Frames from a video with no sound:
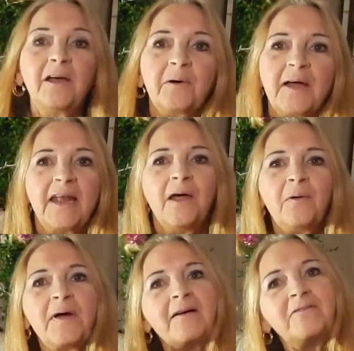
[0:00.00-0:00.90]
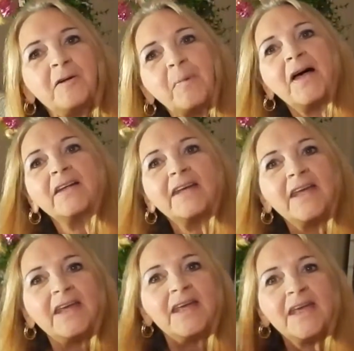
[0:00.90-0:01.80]
Well, hello
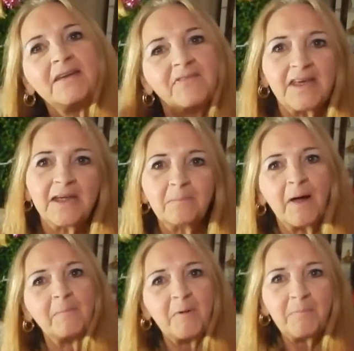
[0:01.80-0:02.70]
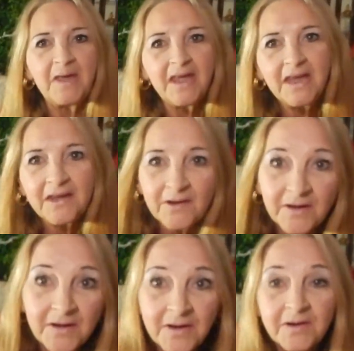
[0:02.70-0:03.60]
everybody. Vegan Mama Mi
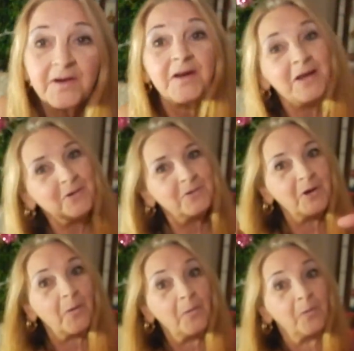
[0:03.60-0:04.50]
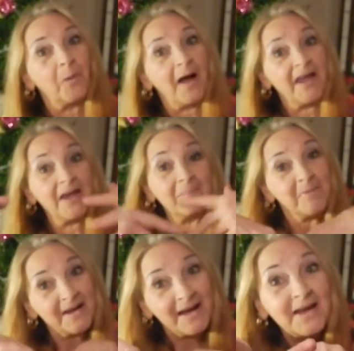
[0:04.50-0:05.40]
here. You know who I am and
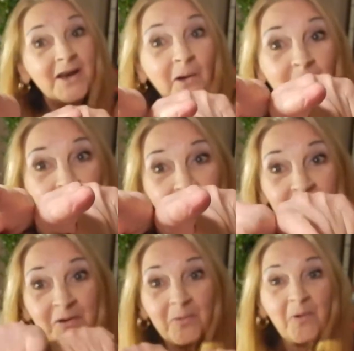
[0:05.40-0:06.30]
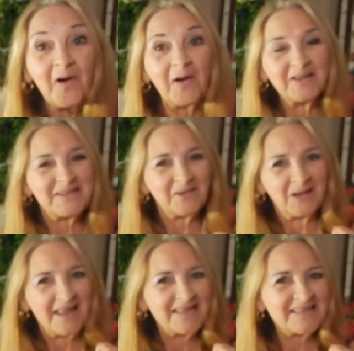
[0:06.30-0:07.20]
I know who you are. So
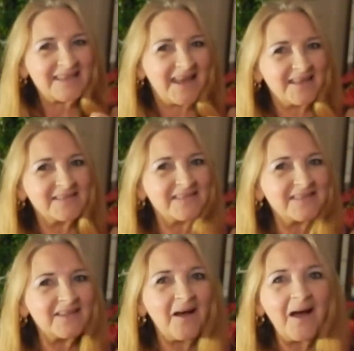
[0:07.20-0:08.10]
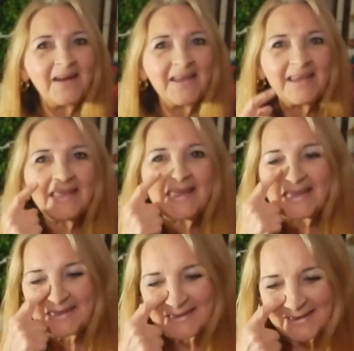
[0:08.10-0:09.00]
let's get
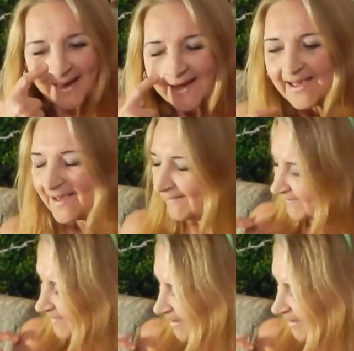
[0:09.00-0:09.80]
started. Yeah.